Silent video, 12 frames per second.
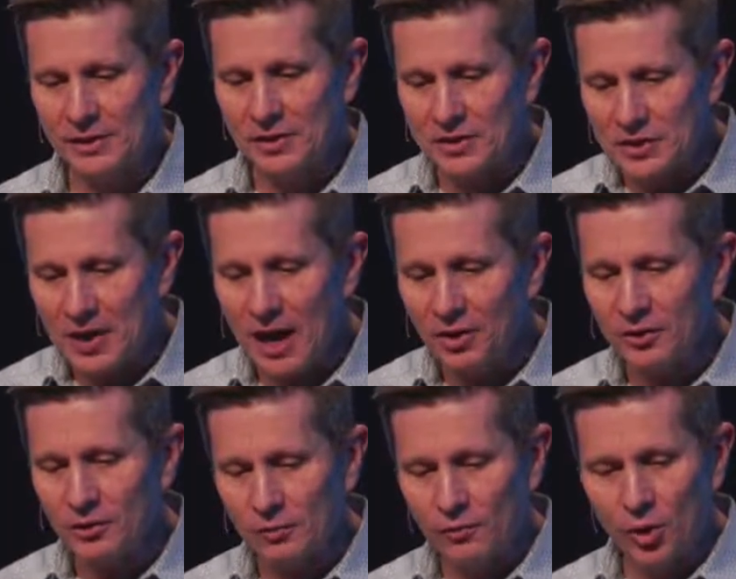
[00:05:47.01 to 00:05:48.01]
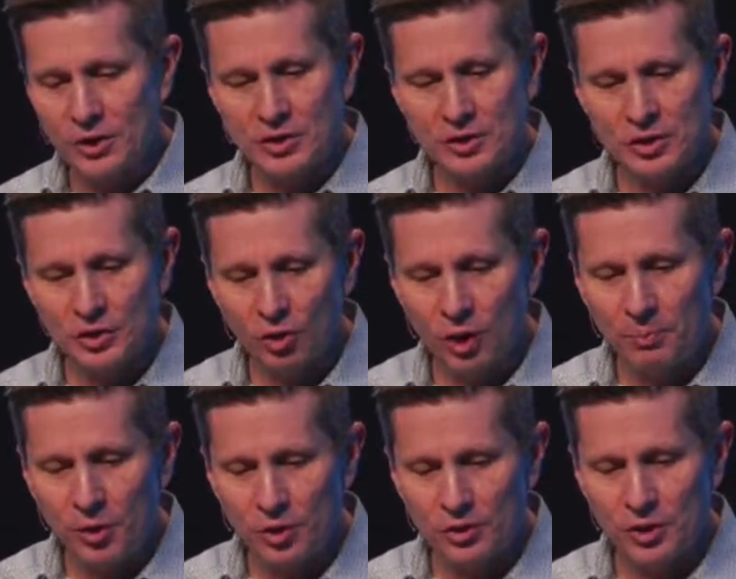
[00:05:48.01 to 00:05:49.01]
the sound of their voices, the
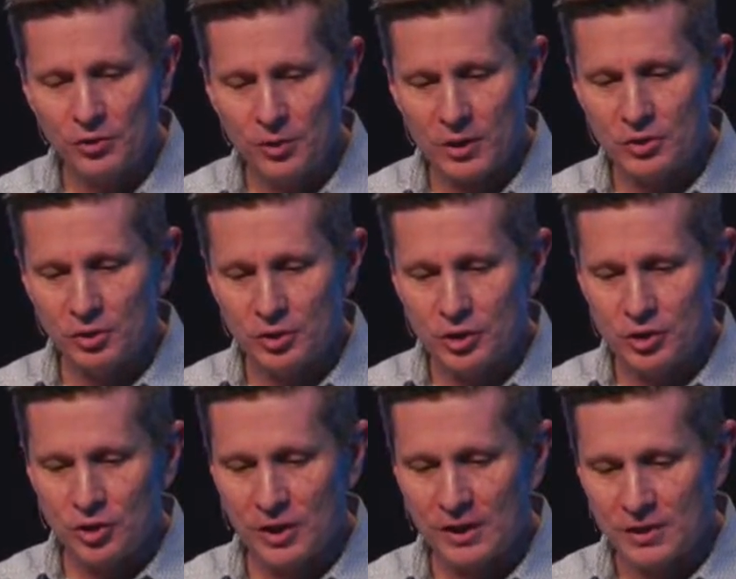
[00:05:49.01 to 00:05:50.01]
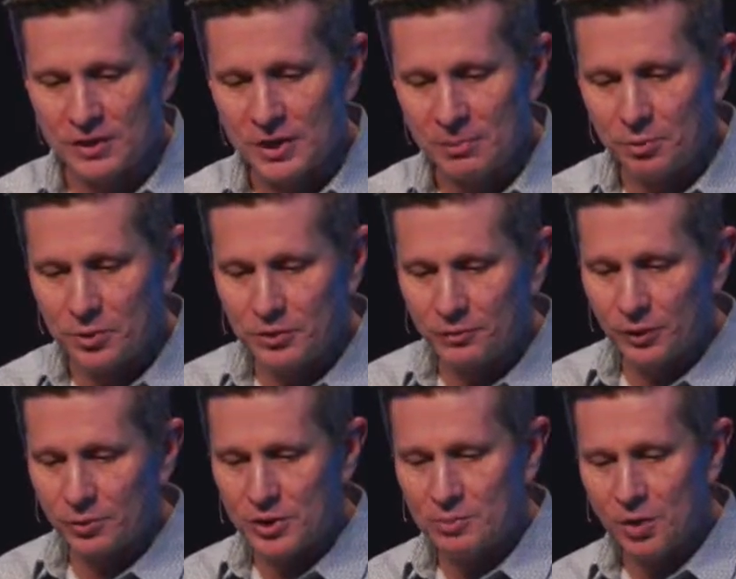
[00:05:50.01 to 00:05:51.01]
doorposts and the thresholds shook, and the temple was filled
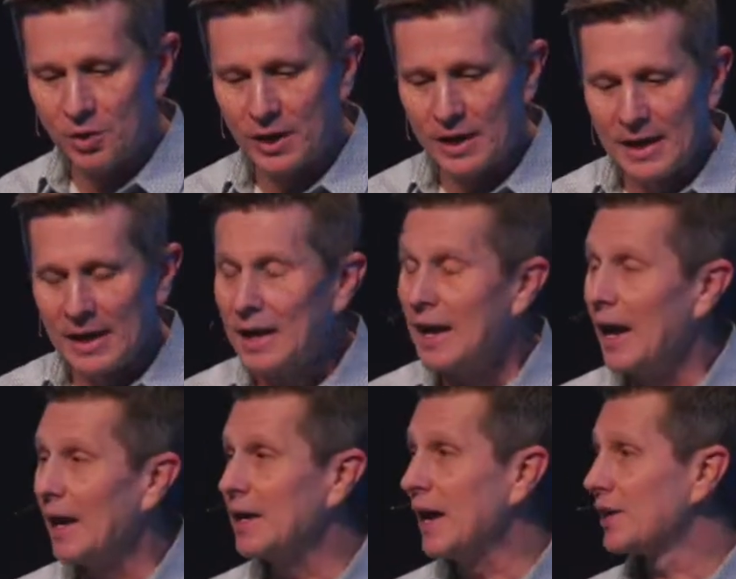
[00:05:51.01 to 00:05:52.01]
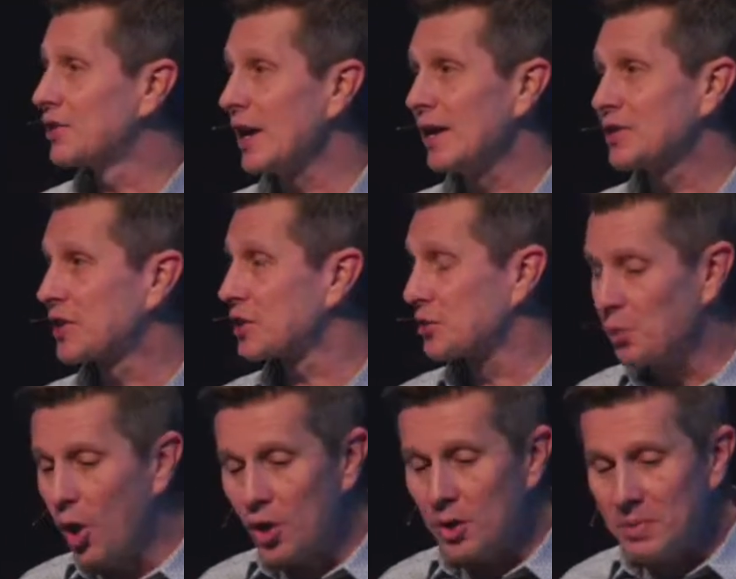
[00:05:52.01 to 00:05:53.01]
with smoke. And Isaiah says,
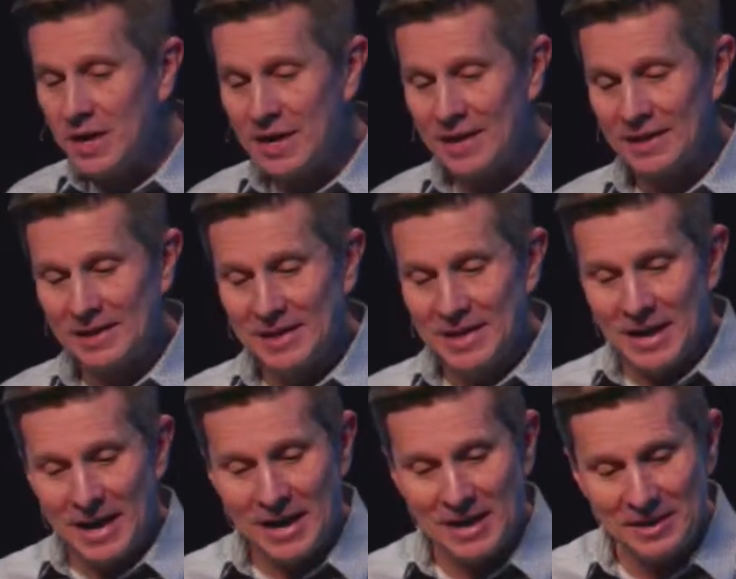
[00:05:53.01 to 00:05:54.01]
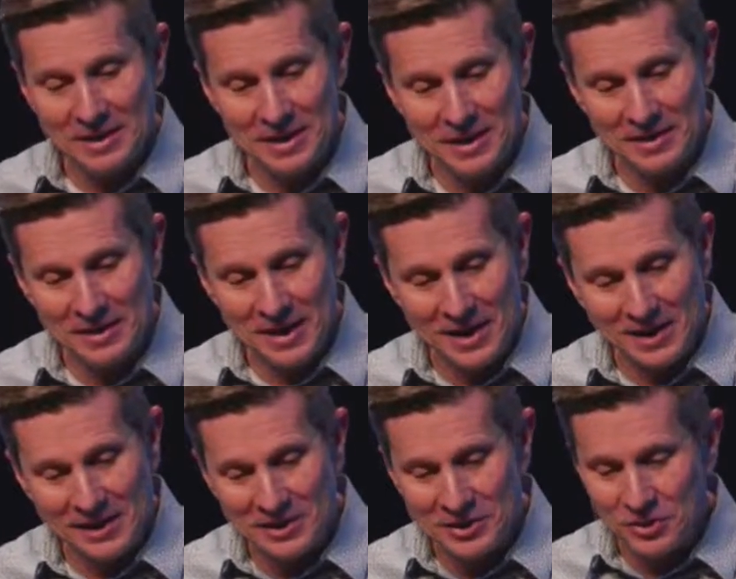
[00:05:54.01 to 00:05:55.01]
Woe to me! Uh, uh,
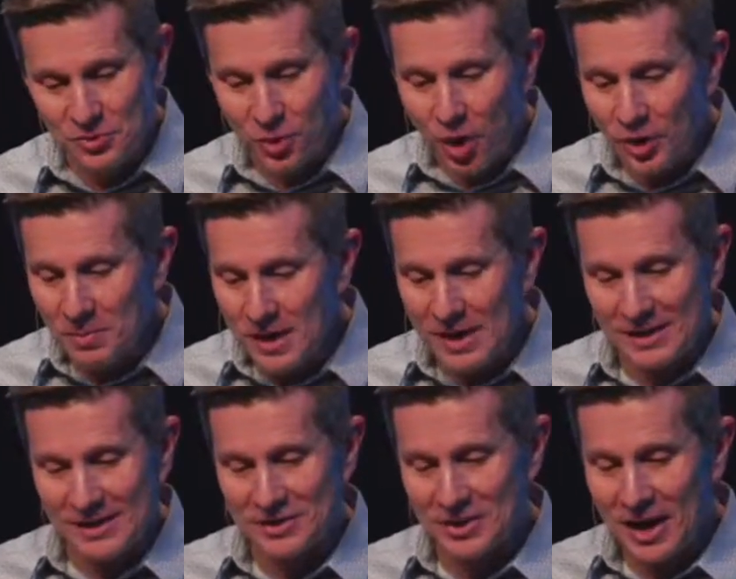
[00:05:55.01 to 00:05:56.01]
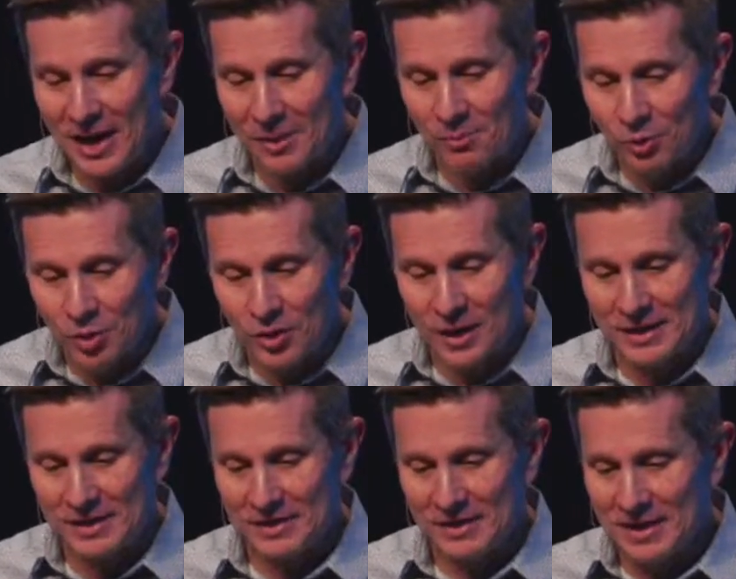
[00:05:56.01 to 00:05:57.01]
he says, Woe to me. He said, I am
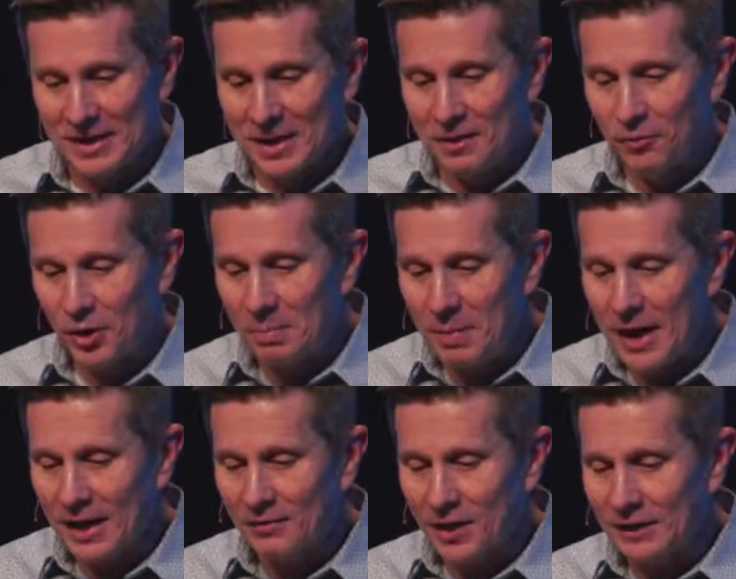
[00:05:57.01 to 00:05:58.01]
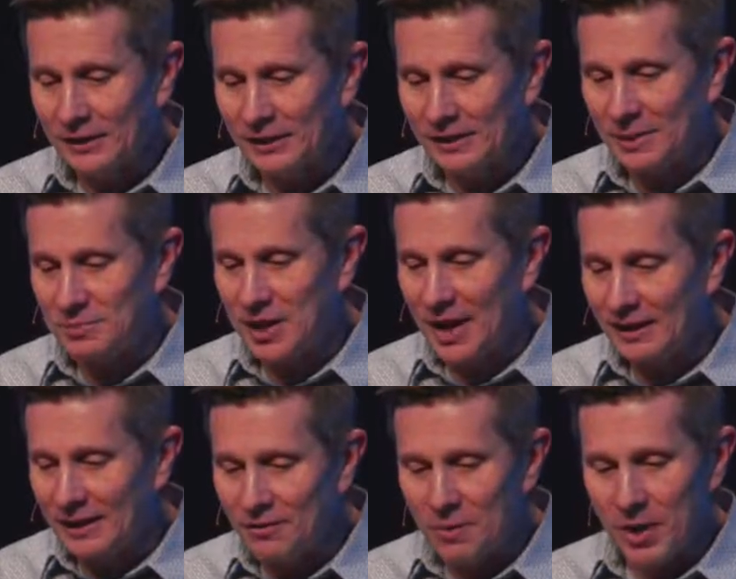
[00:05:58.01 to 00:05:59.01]
ruined. For a man of unclean lips, I
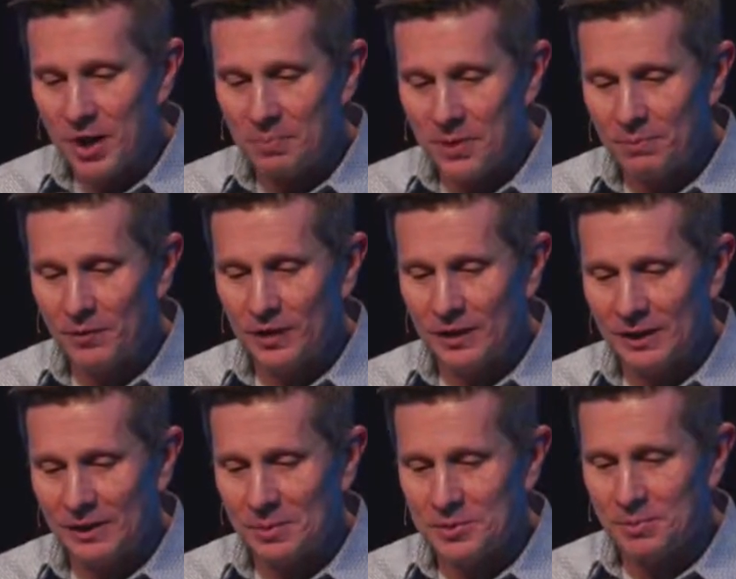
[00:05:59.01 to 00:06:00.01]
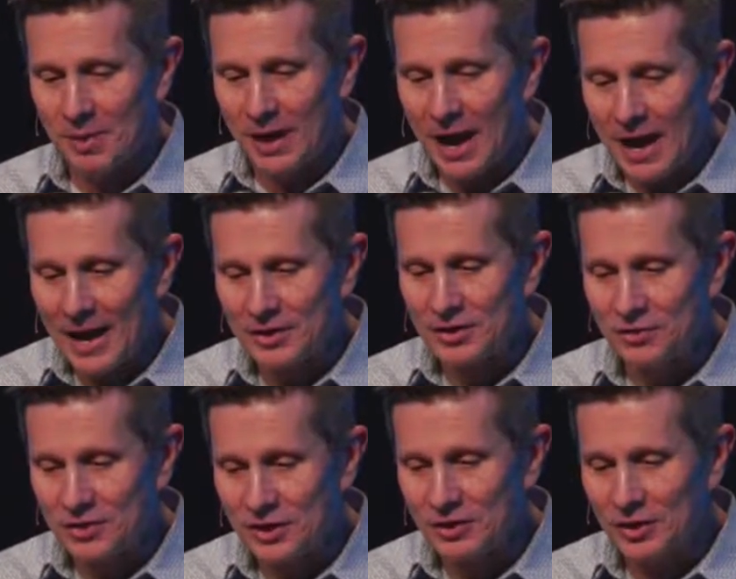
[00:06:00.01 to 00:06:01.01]
live among a people of unclean lips, and my eyes have
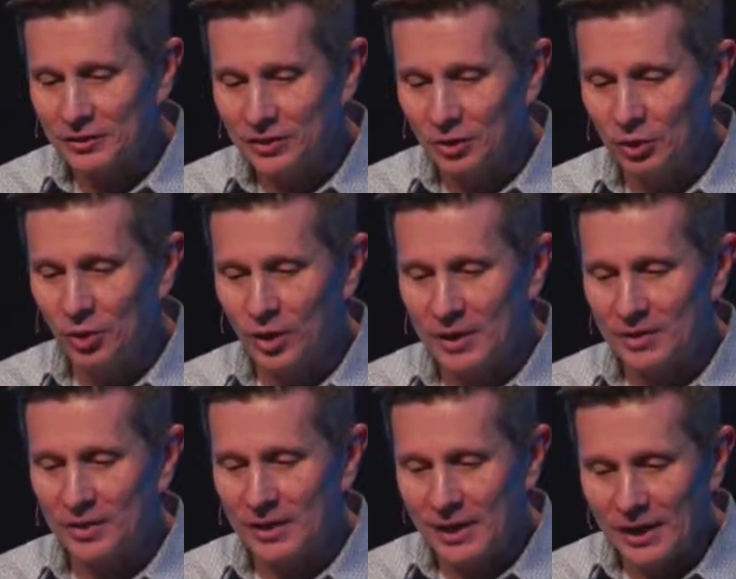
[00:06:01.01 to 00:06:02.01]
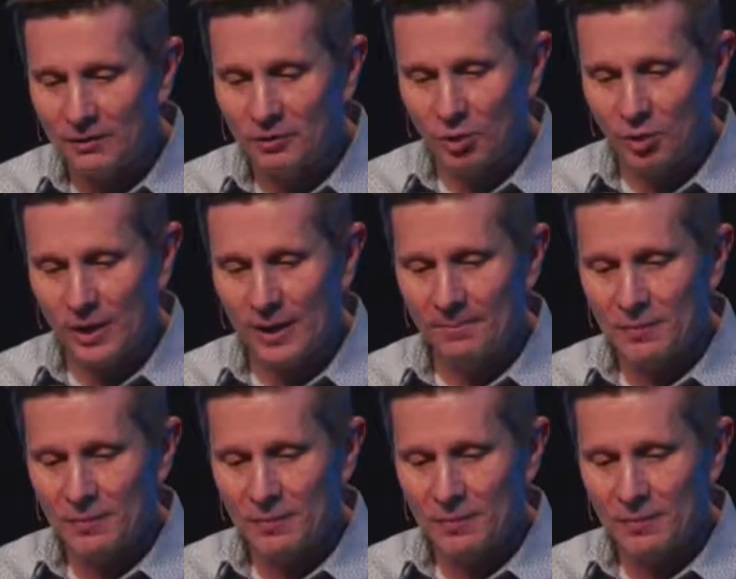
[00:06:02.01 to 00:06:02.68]
seen the, the Lord, the King of glory.